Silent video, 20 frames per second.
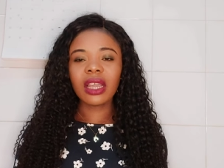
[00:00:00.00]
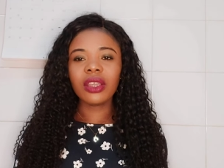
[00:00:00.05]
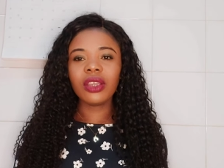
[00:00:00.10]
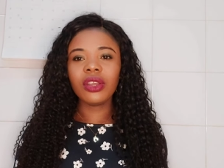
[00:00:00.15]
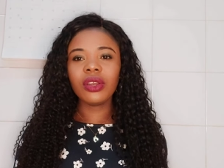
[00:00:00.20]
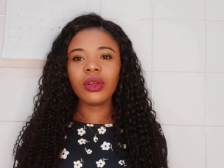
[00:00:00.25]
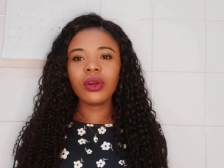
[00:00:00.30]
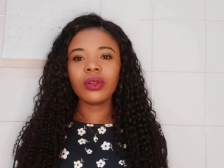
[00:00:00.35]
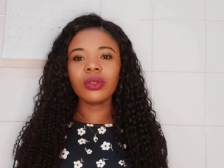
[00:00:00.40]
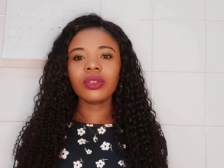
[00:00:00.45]

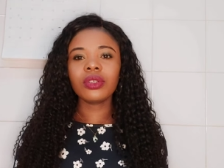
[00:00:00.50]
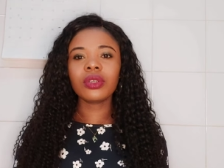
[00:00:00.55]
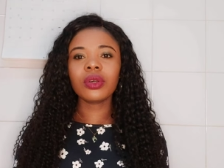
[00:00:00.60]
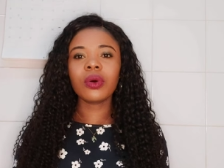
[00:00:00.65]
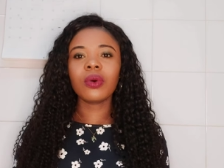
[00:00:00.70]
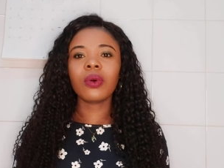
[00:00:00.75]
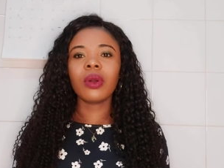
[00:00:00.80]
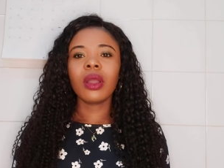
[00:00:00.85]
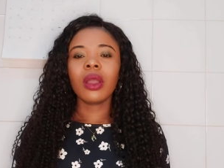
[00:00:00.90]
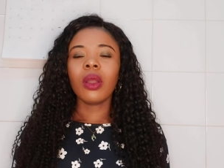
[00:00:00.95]
you know.
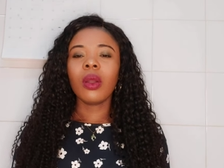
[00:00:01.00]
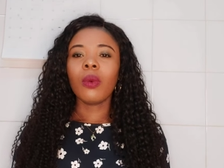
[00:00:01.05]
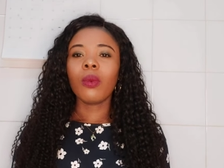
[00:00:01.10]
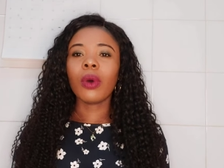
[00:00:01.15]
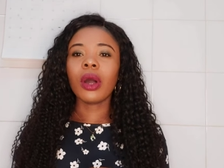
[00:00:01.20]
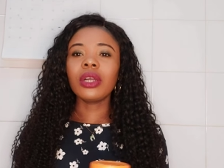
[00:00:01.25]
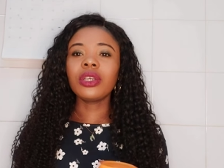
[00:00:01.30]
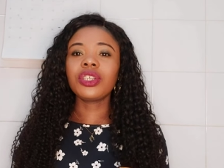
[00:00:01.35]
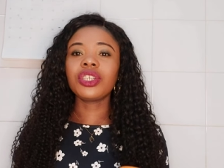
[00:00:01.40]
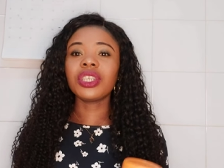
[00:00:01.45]
So
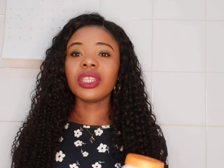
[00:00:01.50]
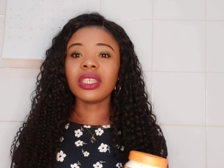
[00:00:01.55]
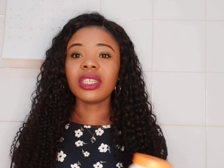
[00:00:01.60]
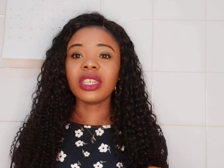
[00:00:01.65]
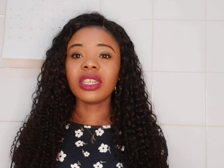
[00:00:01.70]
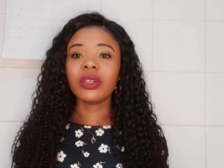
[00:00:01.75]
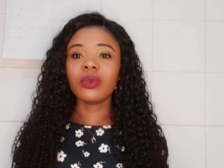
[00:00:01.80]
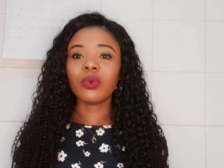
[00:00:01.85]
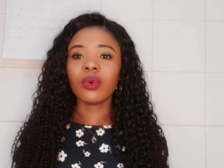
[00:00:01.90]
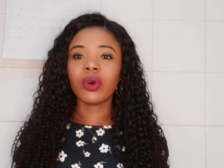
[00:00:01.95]
what she
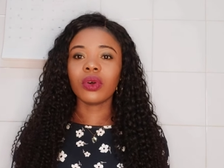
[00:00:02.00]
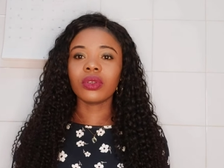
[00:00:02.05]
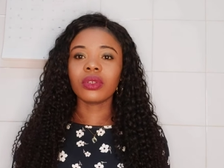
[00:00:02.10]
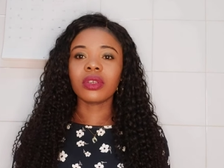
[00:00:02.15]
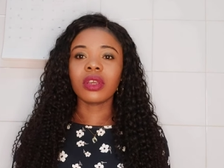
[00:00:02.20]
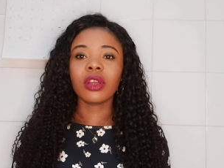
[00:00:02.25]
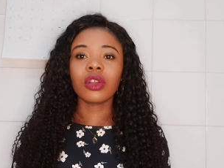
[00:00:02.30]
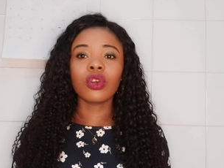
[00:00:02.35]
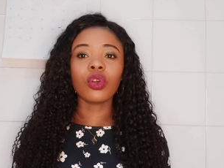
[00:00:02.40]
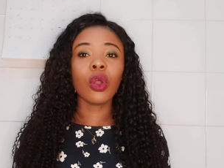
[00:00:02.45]
did
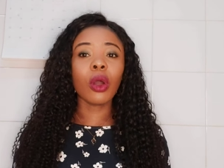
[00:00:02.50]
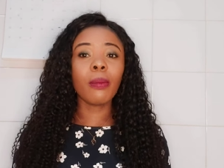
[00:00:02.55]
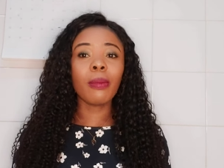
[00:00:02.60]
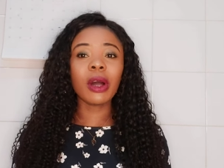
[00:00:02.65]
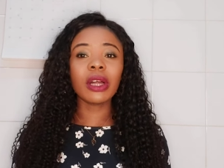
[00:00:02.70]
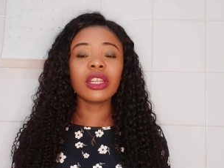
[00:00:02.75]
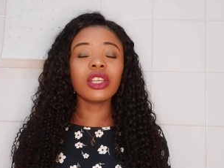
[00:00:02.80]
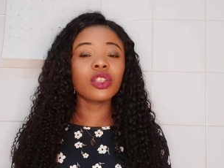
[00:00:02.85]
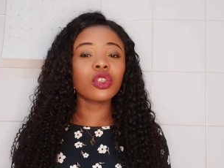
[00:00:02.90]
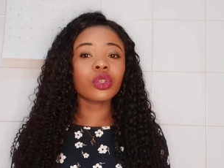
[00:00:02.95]
was,
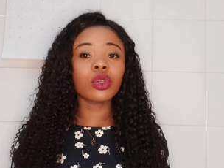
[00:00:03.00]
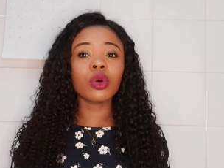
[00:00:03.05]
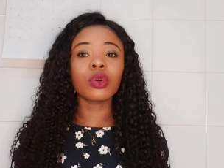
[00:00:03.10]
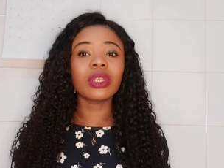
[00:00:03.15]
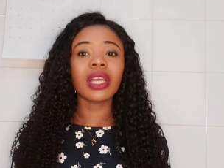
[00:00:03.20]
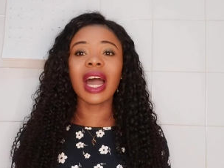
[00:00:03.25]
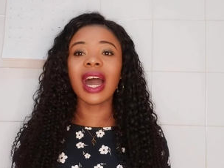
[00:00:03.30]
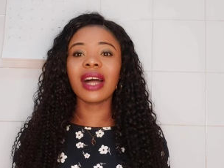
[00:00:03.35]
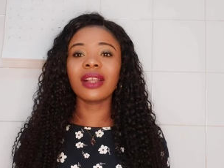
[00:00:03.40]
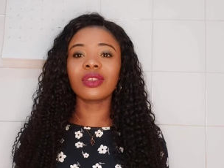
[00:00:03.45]
nobody
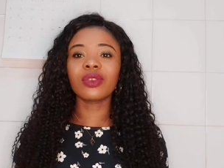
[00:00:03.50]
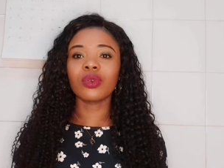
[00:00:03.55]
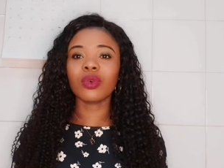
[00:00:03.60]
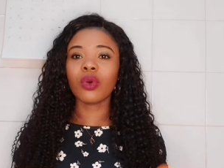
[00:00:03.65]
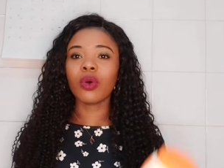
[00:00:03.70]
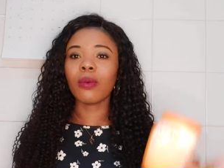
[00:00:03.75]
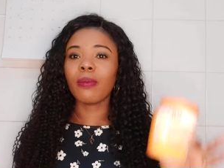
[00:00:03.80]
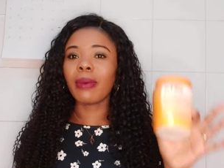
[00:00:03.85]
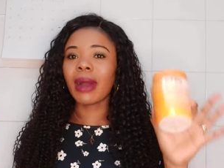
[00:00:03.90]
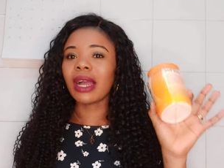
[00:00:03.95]
told her to
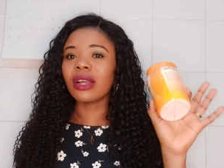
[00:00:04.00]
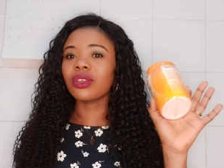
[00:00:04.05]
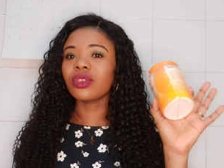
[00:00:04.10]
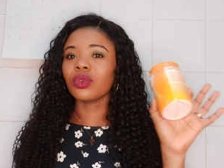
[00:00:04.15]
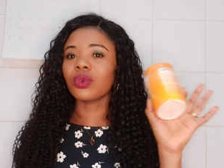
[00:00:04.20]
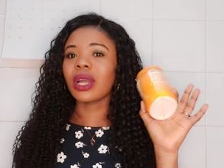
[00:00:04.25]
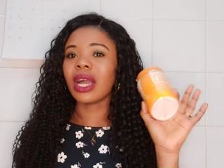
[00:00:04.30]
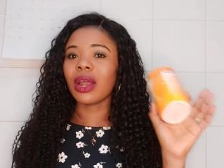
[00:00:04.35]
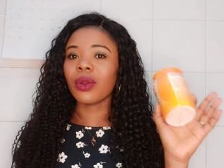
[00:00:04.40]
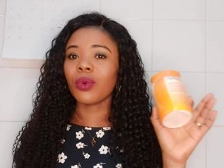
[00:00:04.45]
go back
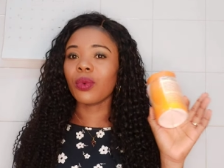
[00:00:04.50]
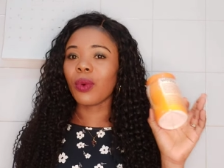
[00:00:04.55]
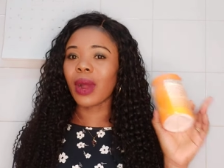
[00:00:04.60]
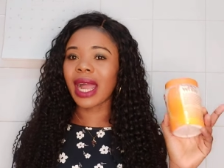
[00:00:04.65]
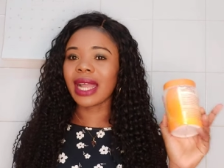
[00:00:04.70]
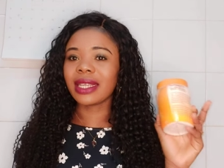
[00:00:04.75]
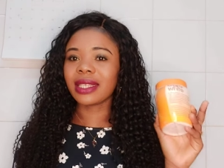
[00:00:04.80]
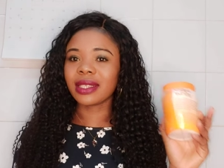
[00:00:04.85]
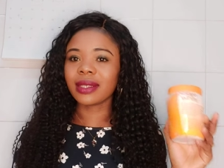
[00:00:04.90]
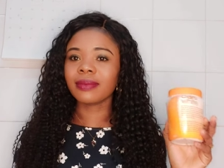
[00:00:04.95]
to Caro
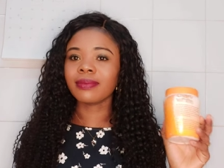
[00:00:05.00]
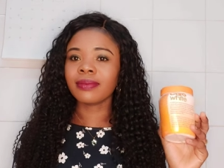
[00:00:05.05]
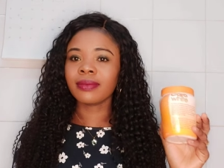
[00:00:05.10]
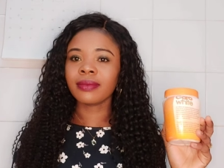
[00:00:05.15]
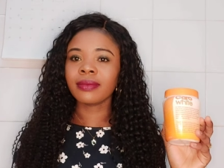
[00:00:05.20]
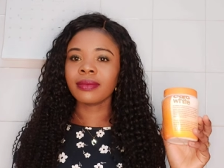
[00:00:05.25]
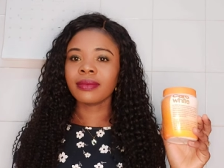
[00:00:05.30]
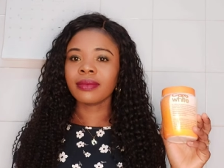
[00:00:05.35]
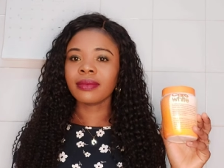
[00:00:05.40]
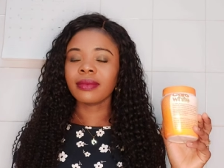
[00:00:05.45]
White.
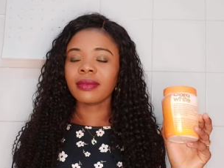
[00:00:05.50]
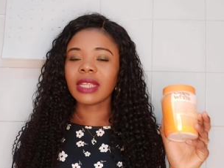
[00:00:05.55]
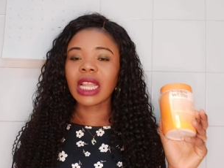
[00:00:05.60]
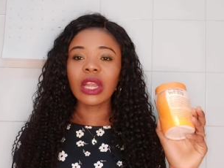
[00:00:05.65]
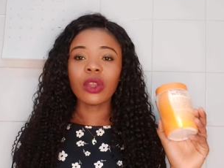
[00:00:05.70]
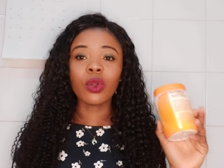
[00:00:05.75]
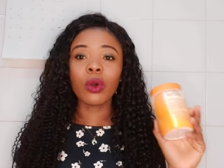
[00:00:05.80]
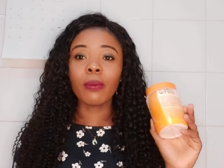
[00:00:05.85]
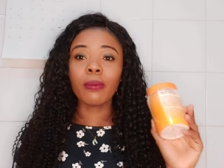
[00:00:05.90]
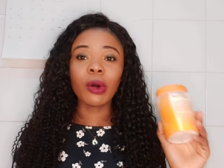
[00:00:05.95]

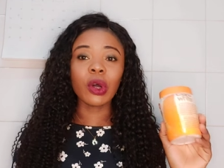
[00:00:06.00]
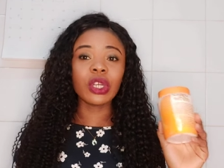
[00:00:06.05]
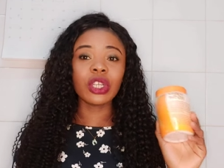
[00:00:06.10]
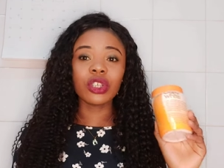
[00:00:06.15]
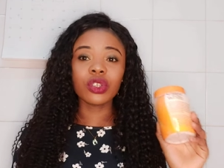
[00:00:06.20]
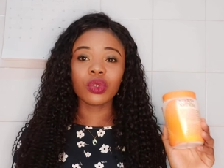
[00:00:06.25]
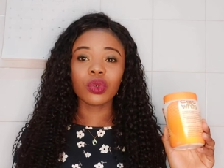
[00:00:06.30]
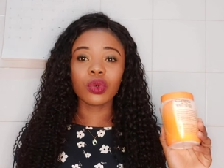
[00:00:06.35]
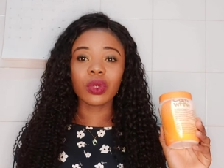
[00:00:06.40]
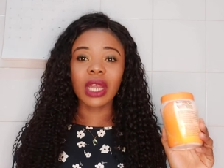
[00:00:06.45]

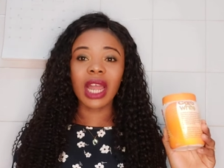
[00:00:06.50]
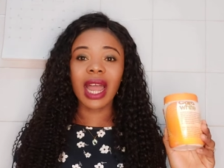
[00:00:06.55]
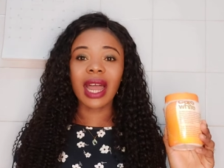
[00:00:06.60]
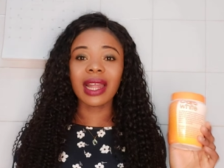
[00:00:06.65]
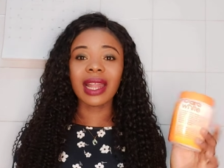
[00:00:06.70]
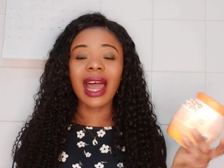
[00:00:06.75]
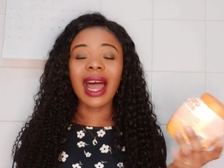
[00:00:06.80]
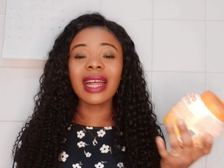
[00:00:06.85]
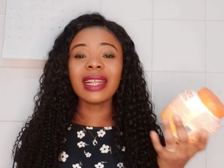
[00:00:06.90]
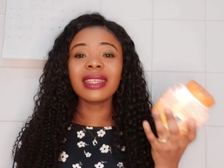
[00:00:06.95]
Nobody told
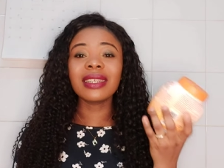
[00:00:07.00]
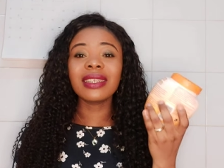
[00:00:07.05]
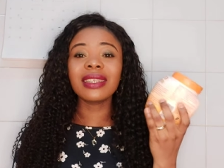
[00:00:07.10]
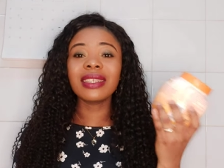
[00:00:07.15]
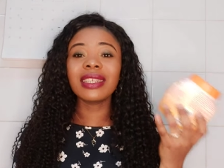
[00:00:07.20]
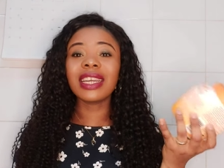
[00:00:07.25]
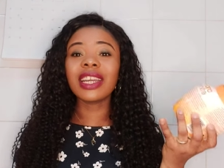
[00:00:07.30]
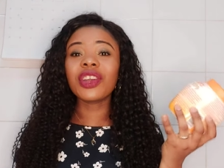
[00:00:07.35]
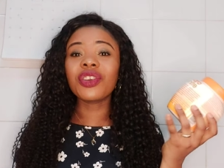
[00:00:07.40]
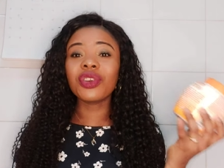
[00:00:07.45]
her.
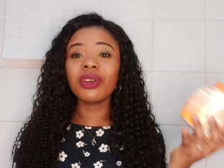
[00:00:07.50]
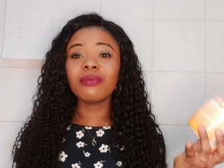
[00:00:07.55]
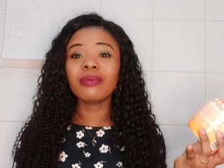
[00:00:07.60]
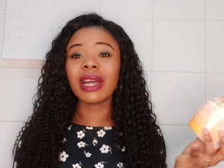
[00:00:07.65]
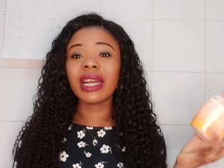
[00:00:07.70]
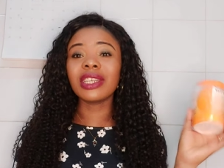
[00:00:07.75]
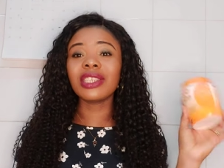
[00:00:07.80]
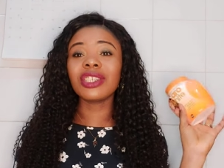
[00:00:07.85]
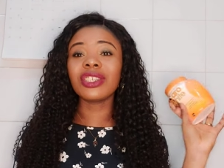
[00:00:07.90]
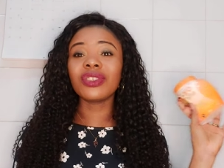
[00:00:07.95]
And the cream
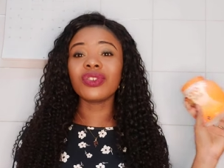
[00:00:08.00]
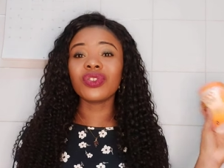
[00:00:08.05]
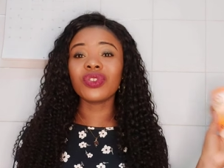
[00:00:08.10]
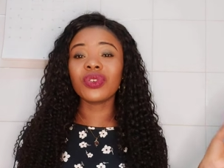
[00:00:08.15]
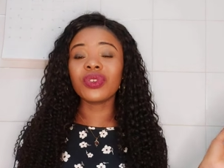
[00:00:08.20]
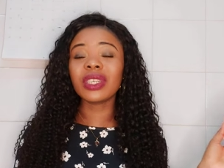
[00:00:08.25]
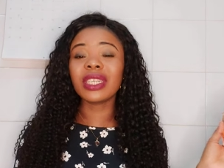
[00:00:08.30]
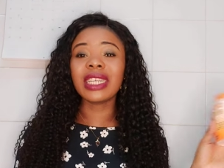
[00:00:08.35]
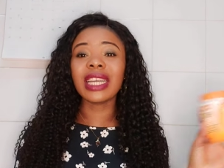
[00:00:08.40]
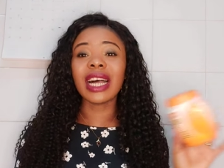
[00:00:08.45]
that she's
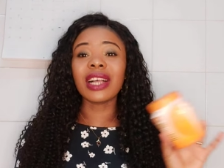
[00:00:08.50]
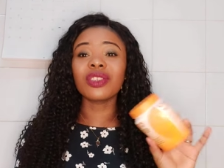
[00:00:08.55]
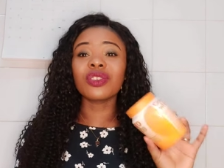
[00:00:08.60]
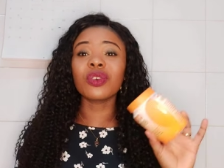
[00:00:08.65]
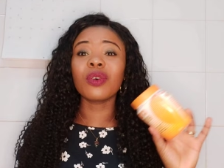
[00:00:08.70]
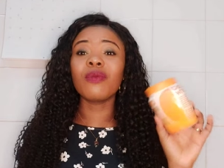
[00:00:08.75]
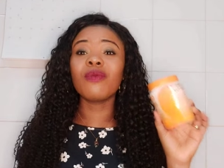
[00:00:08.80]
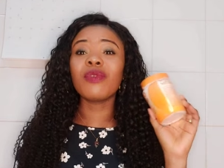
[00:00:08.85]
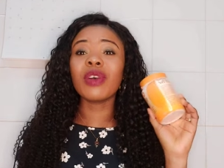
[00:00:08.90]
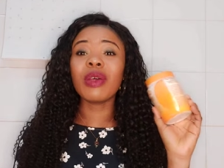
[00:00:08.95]
using, they are
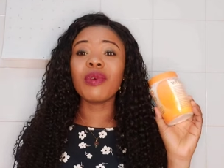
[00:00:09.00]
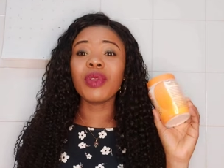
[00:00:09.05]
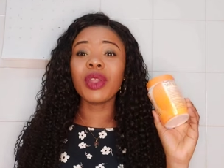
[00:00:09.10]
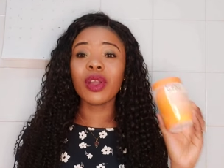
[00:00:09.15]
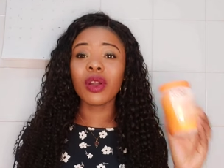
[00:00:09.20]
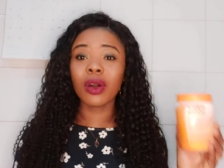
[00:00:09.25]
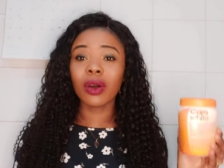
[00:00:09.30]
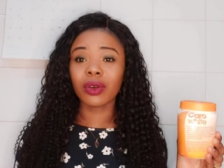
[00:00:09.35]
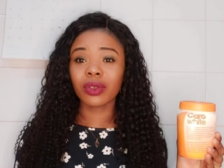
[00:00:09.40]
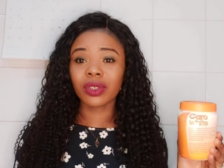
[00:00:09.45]
so
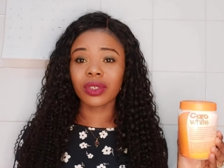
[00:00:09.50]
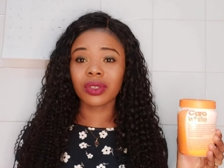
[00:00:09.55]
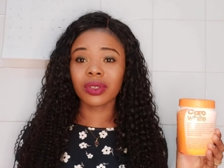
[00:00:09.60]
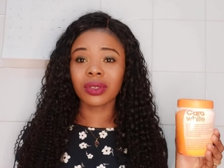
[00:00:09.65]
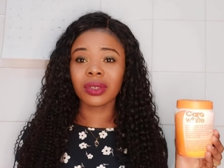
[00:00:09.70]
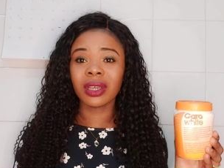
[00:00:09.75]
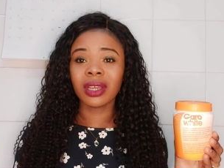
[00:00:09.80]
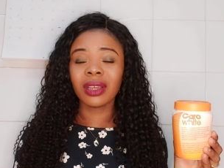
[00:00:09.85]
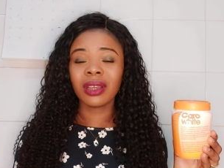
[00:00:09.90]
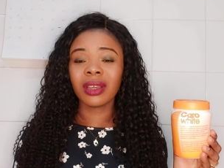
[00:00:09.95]
very cost,